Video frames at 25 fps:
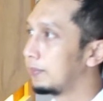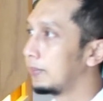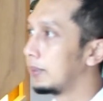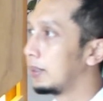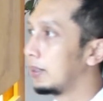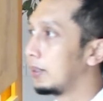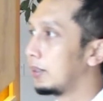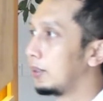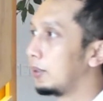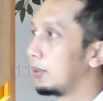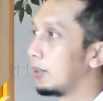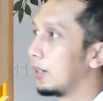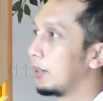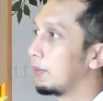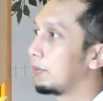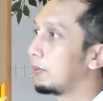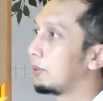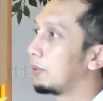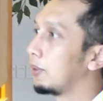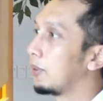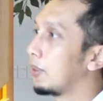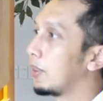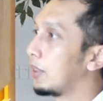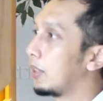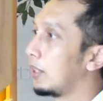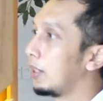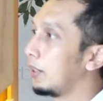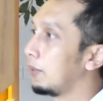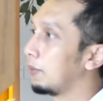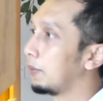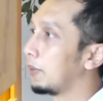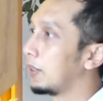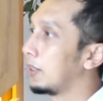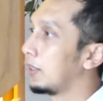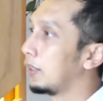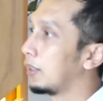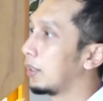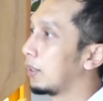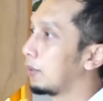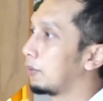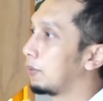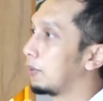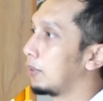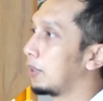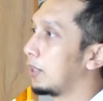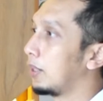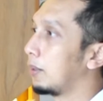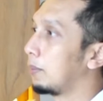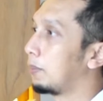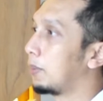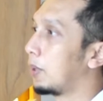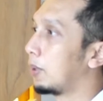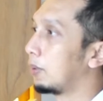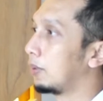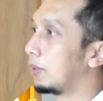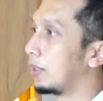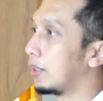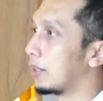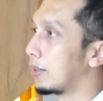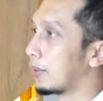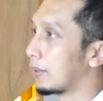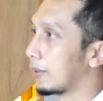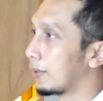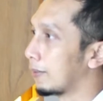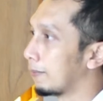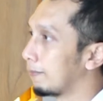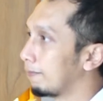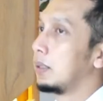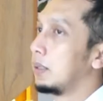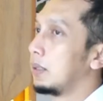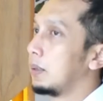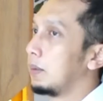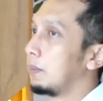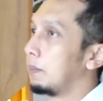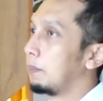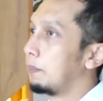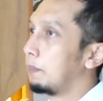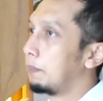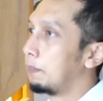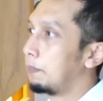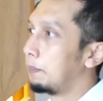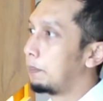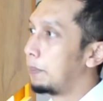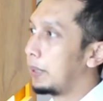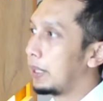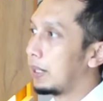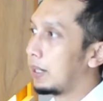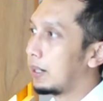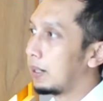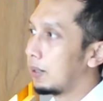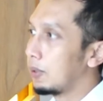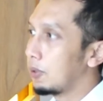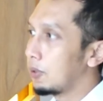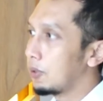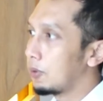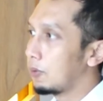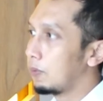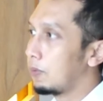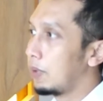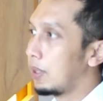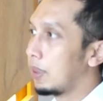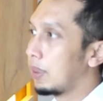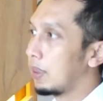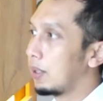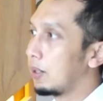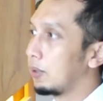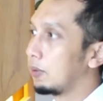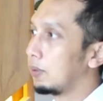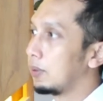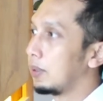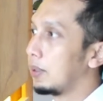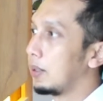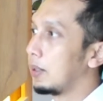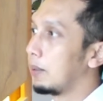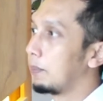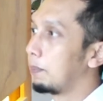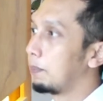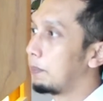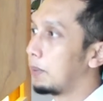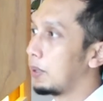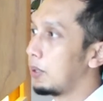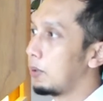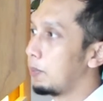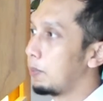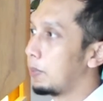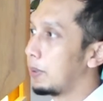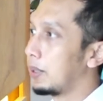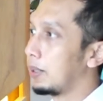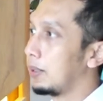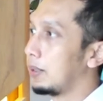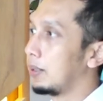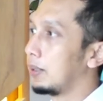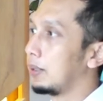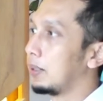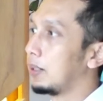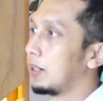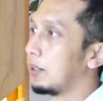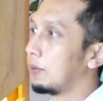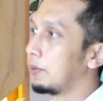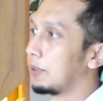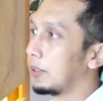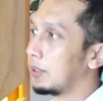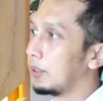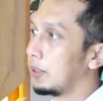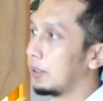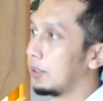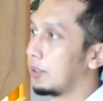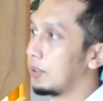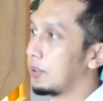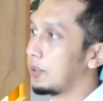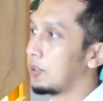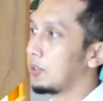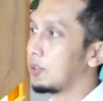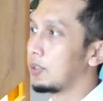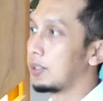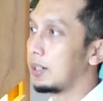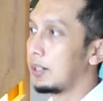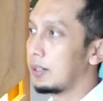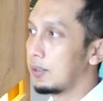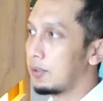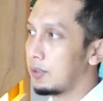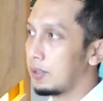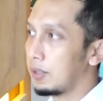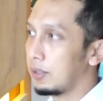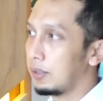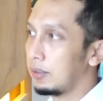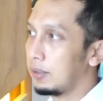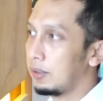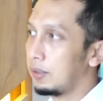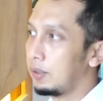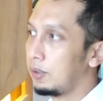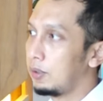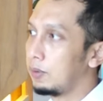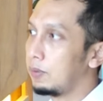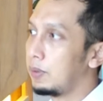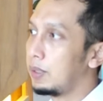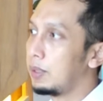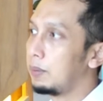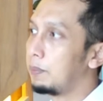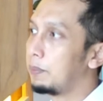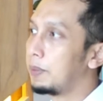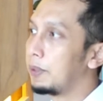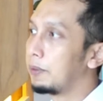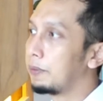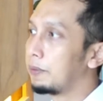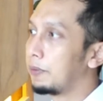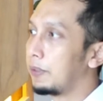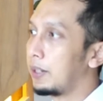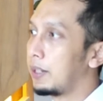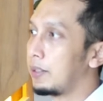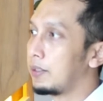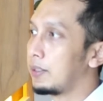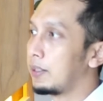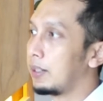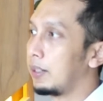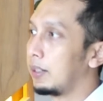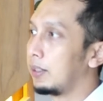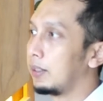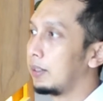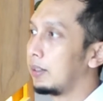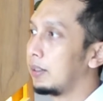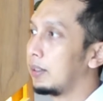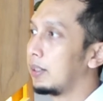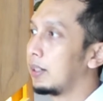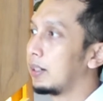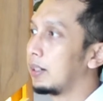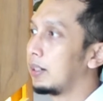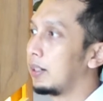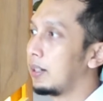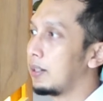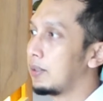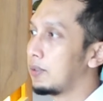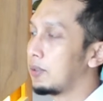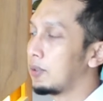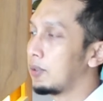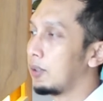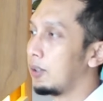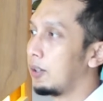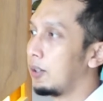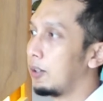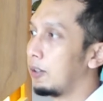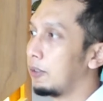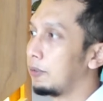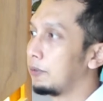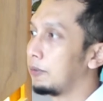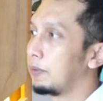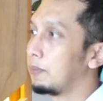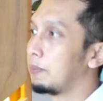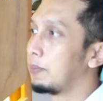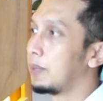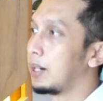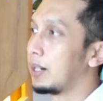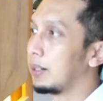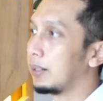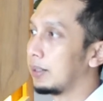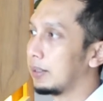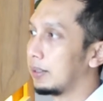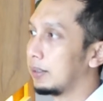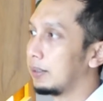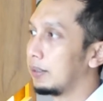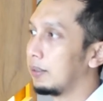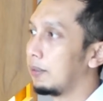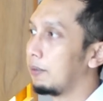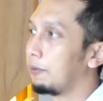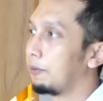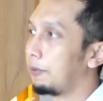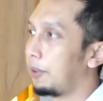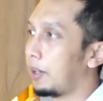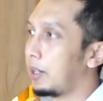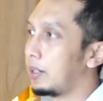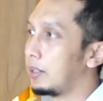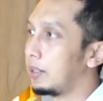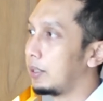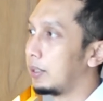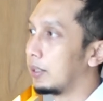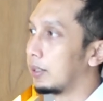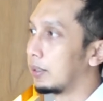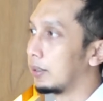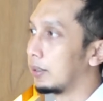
You have to think very carefully about this. Because without a proper governance structure, you will be facing the risk of market failure.